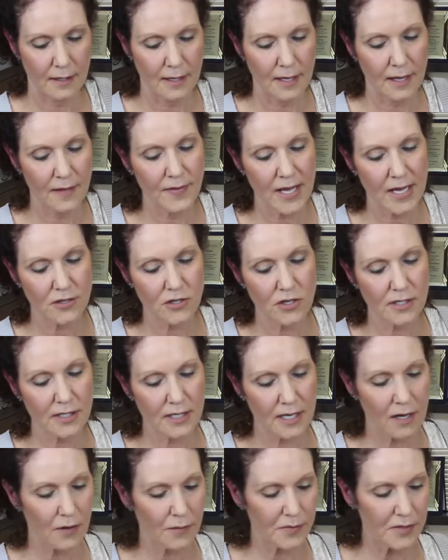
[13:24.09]
and that
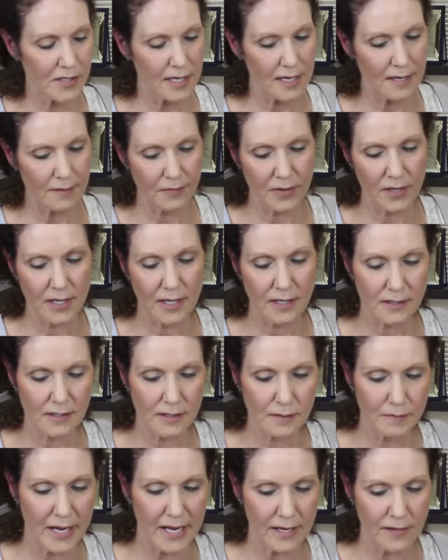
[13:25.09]
just helps keep
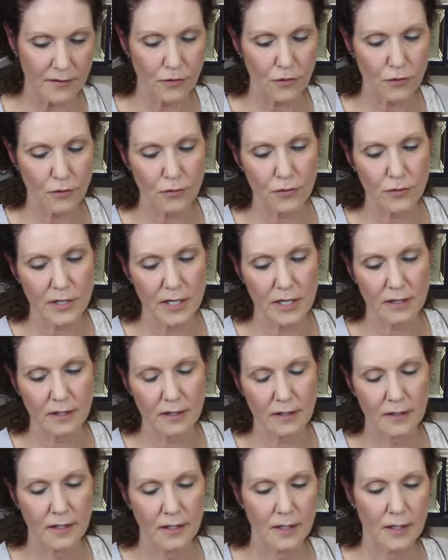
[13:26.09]
things patent through
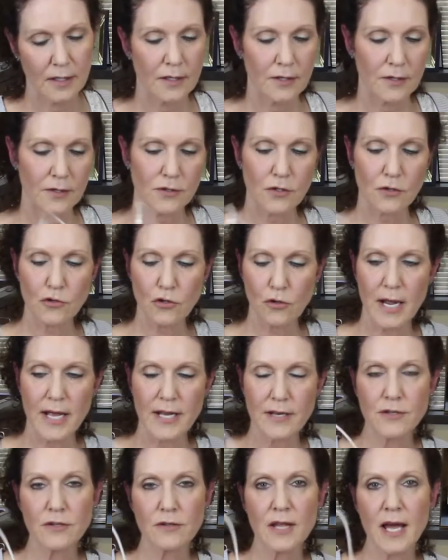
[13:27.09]
here. So try
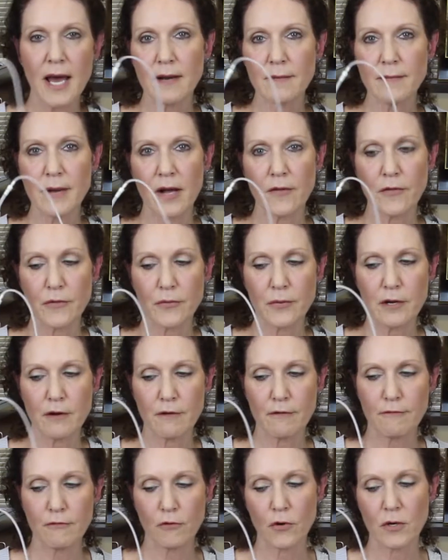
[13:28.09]
and do that about 3
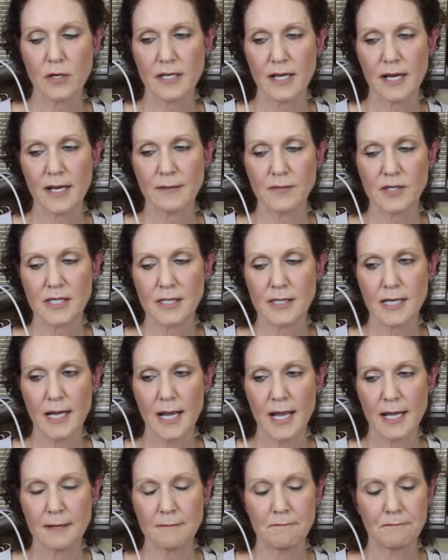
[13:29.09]
or 4 times a
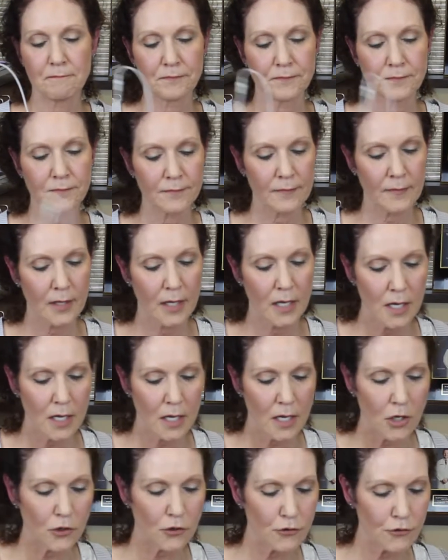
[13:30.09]
day.
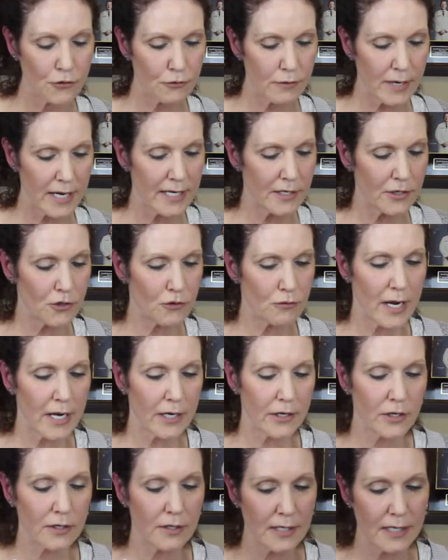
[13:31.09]
Your drainage
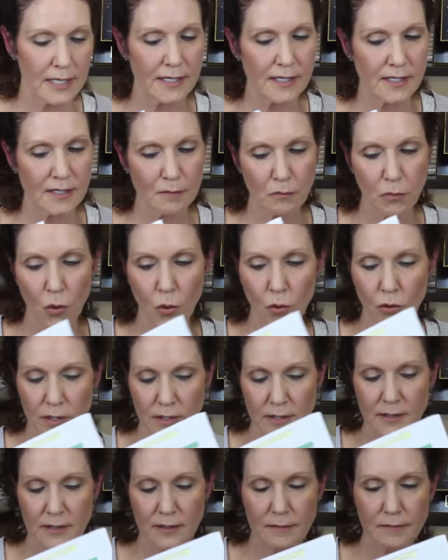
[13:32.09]
record is
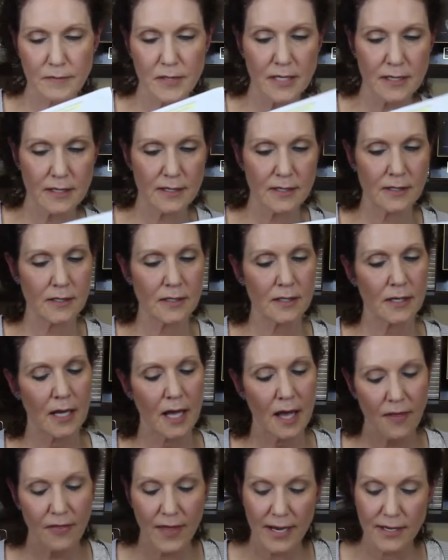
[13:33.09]
important because
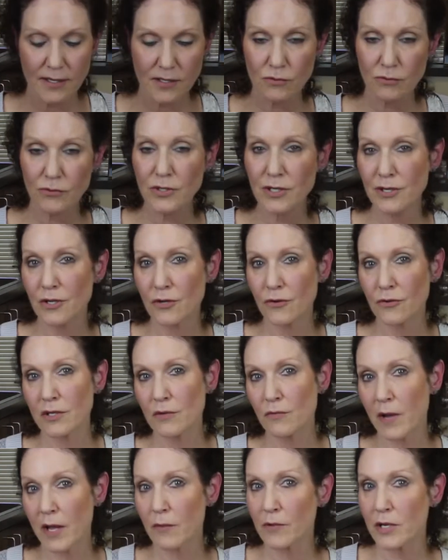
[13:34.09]
that is really the
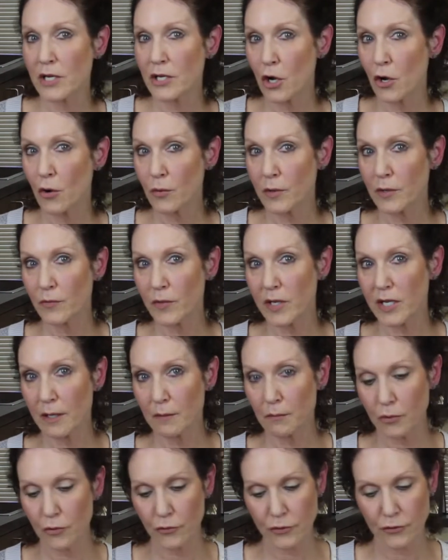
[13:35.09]
only way we know when we
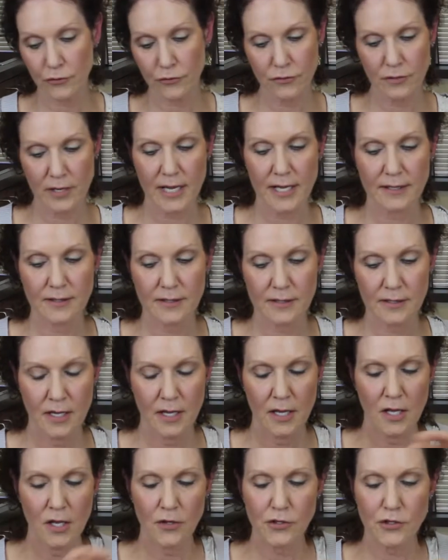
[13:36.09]
can pull your drains.
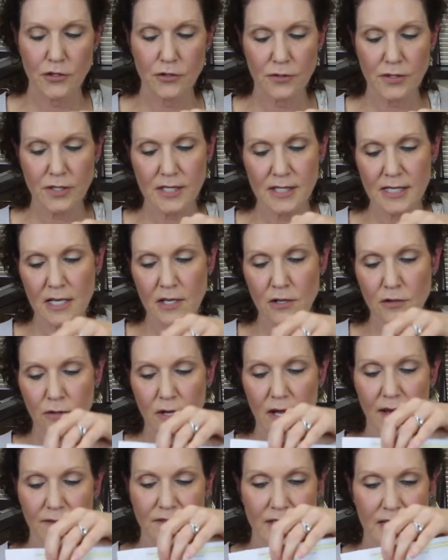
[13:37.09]
So you'll see you'll
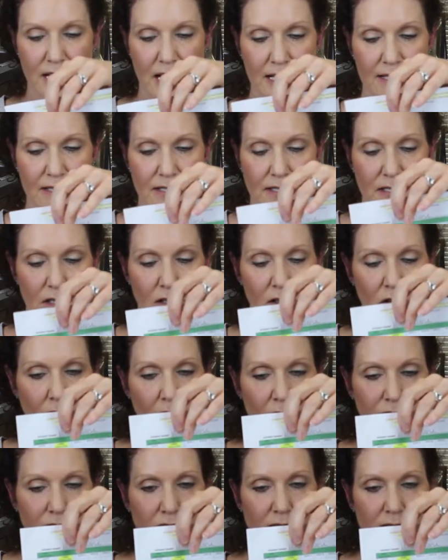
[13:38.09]
have dates
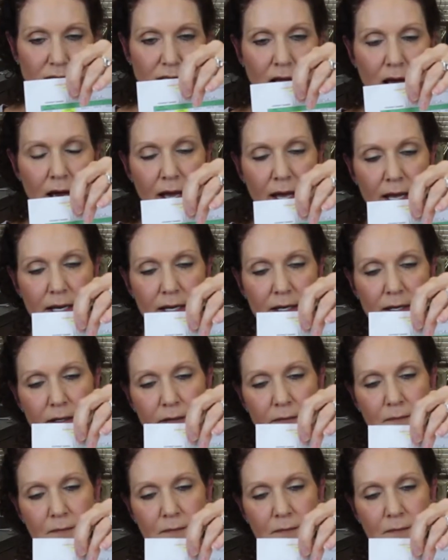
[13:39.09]
along the side,